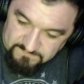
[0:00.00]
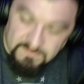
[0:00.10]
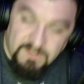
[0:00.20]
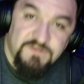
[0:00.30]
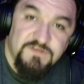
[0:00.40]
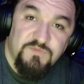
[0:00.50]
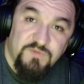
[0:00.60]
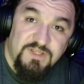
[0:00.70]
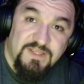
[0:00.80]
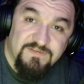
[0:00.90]
I just
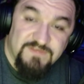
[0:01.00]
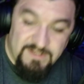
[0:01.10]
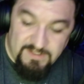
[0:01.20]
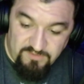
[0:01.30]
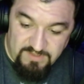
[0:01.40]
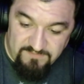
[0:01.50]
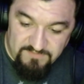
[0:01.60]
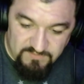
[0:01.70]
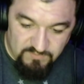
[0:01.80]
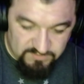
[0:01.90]
realized that I don't have
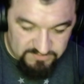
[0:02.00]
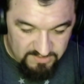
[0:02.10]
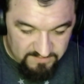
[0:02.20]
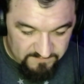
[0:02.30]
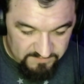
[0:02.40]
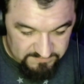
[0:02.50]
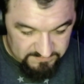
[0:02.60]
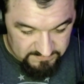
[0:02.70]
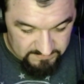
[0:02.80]
the DualShock version.